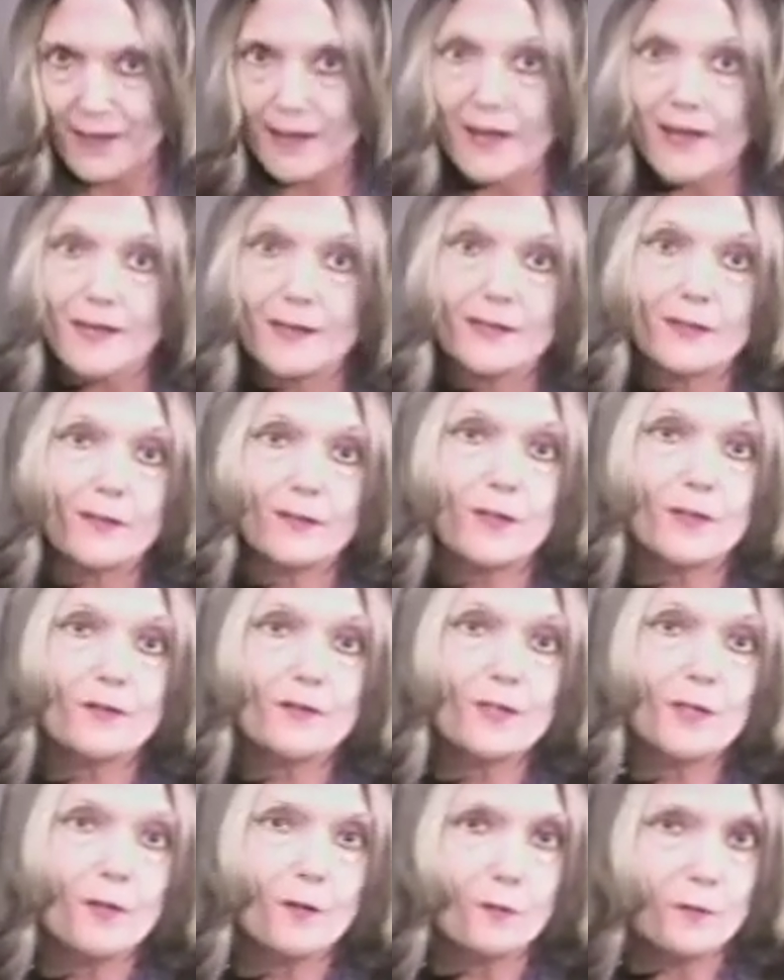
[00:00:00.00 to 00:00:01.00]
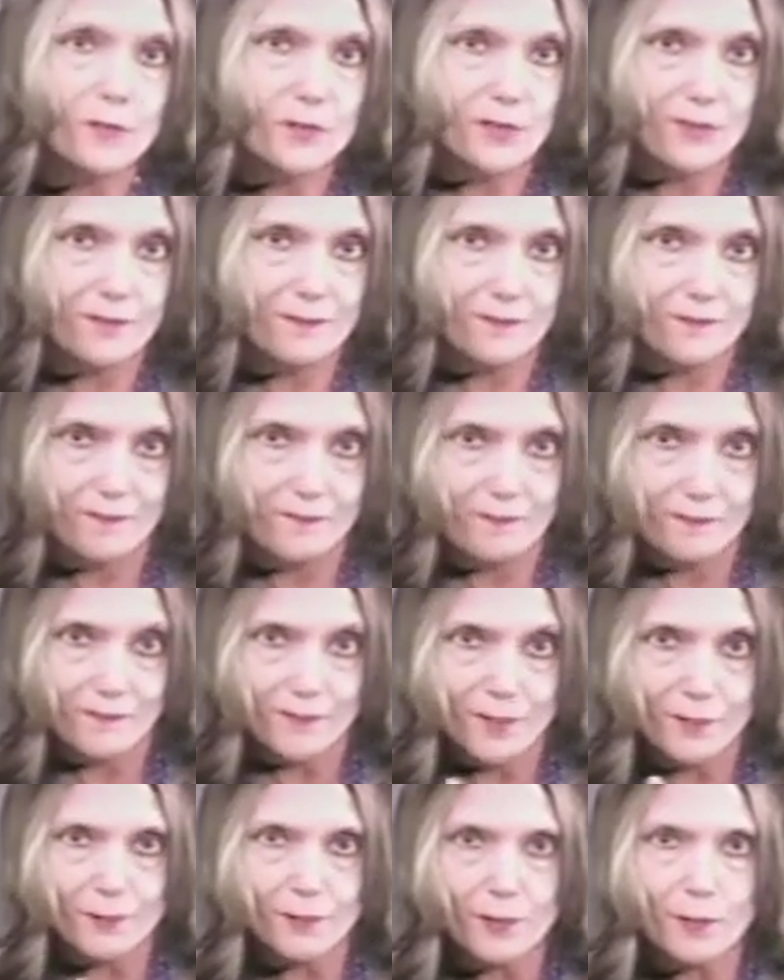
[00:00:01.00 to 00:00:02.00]
And if you don't,
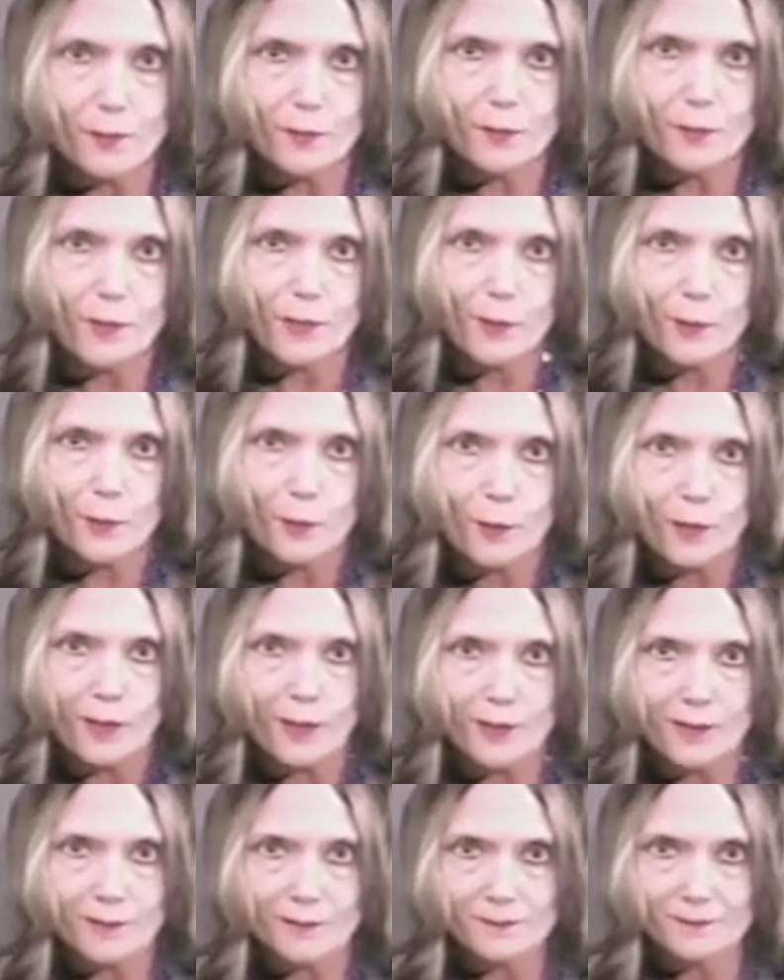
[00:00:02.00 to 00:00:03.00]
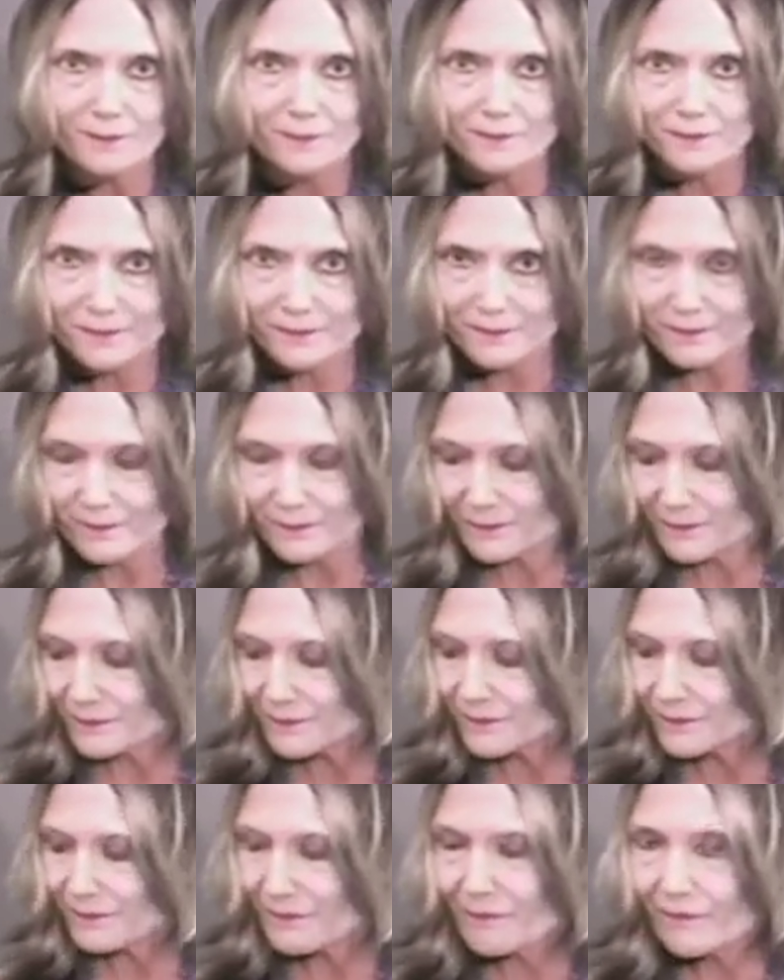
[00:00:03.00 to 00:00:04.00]
You know who you are.
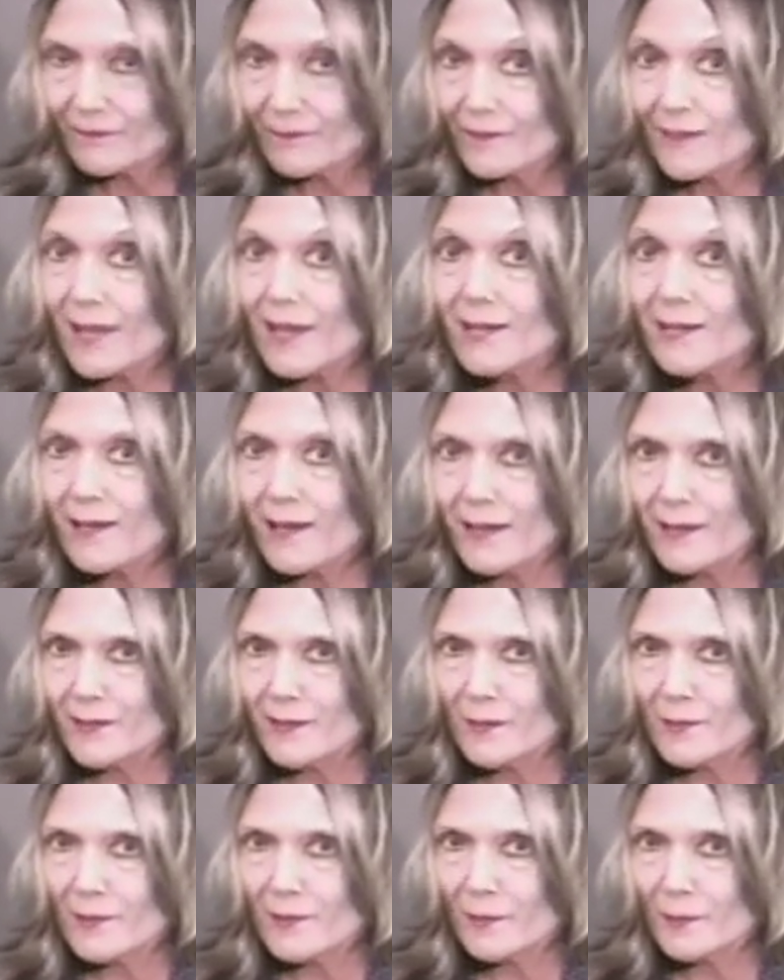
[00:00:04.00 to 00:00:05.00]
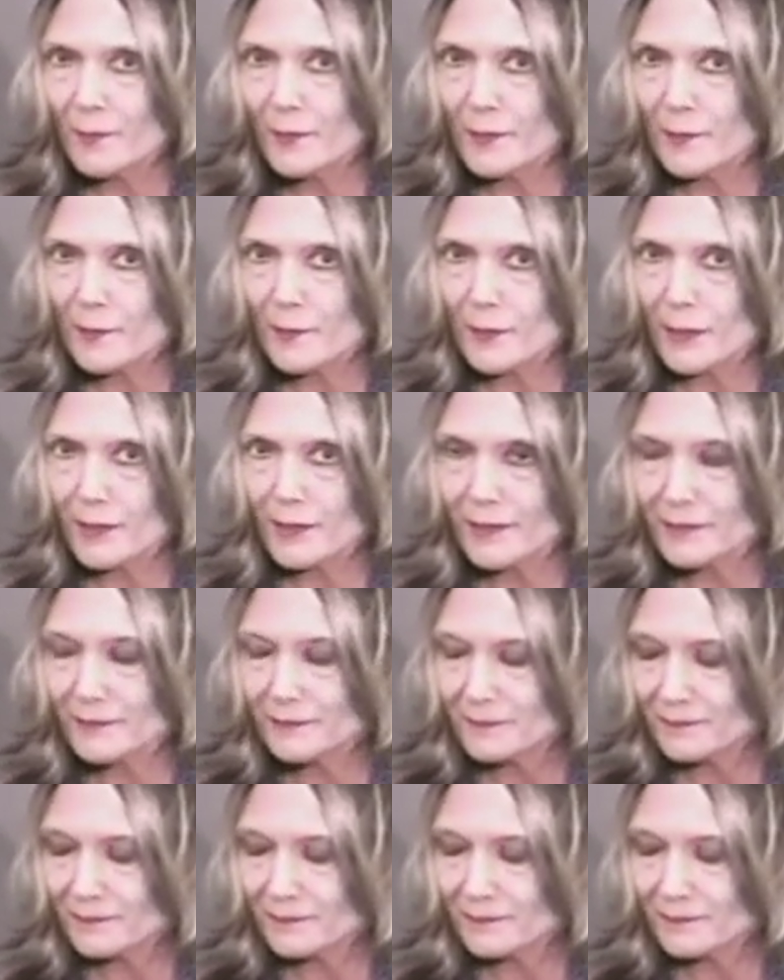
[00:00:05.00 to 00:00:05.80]
And I know who you are.